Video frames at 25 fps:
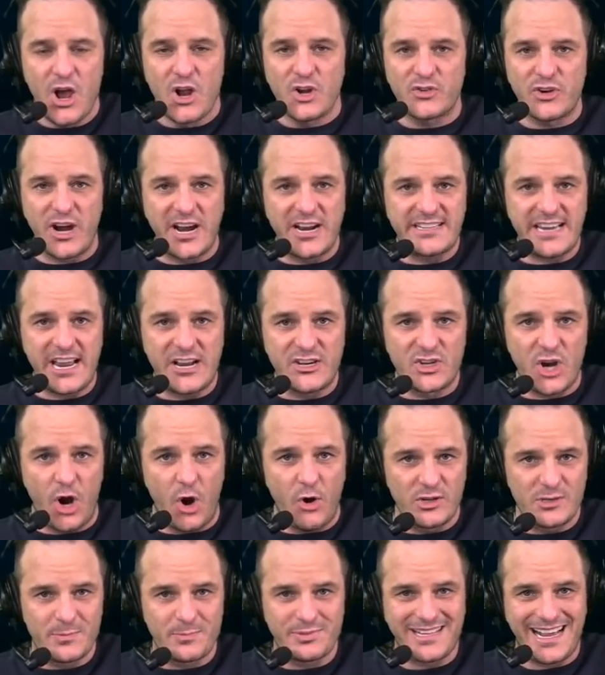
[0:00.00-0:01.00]
Trent A.
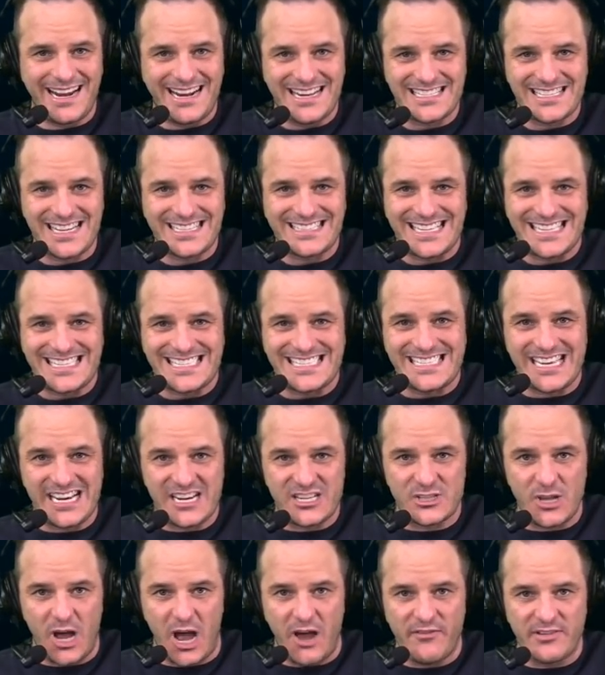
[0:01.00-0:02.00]
Jones played as like the
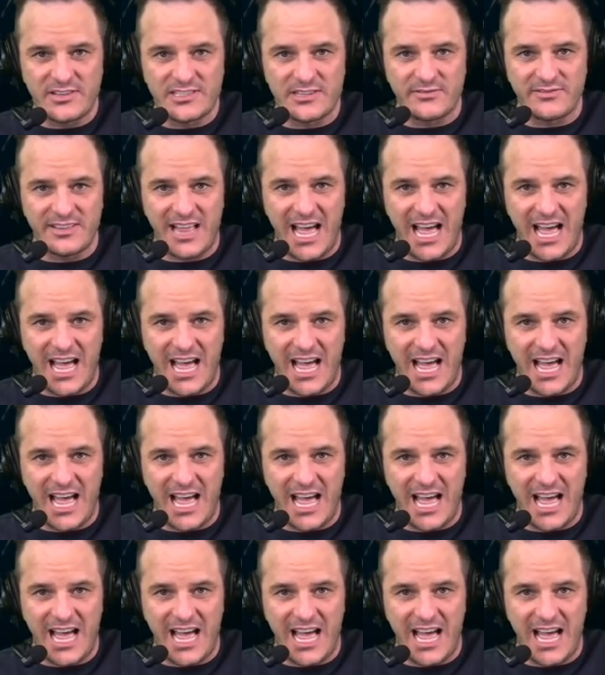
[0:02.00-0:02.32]
sixth offensive